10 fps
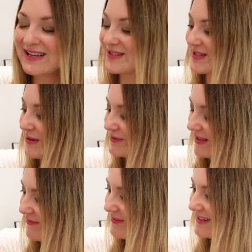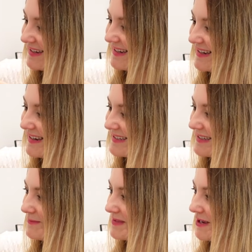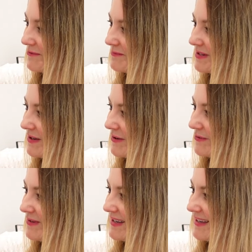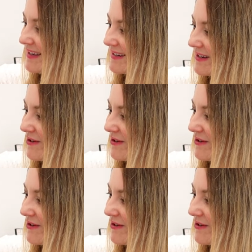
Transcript: so I'll definitely link them down below and I